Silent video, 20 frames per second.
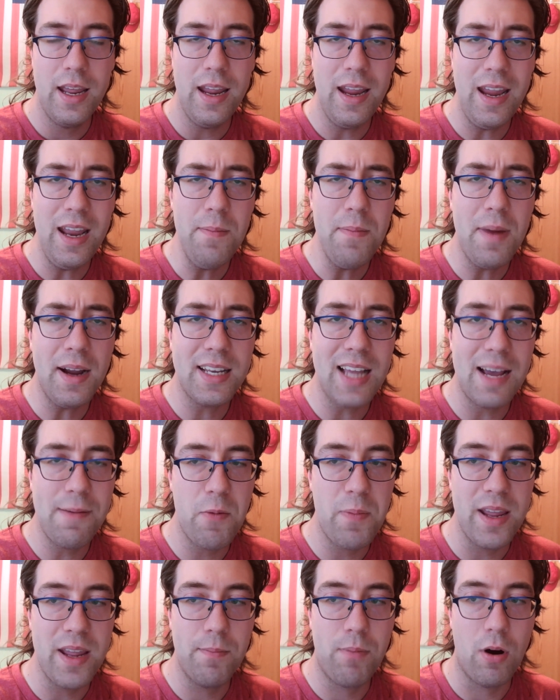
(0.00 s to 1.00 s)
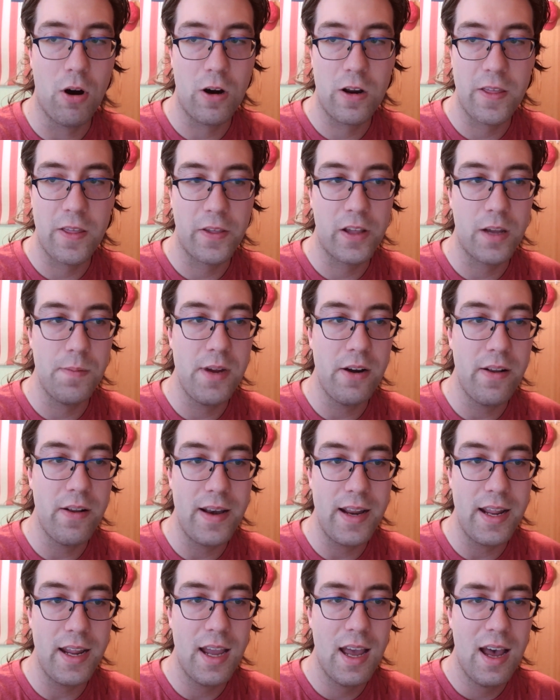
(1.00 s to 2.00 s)
In my time of being part of this
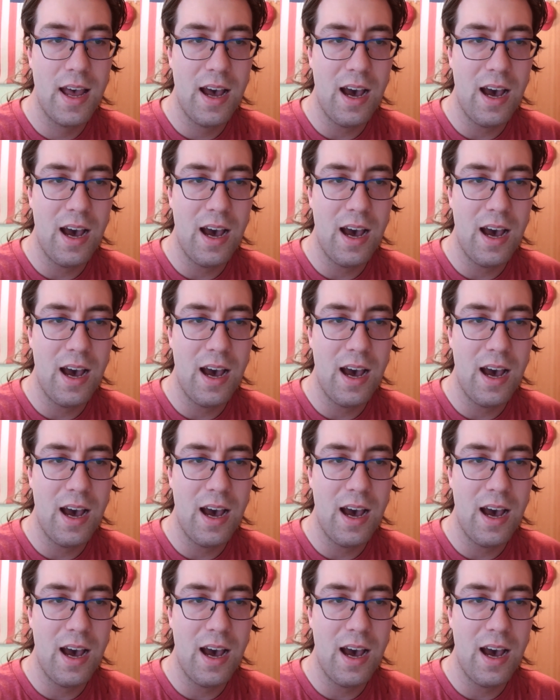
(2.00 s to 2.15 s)
community,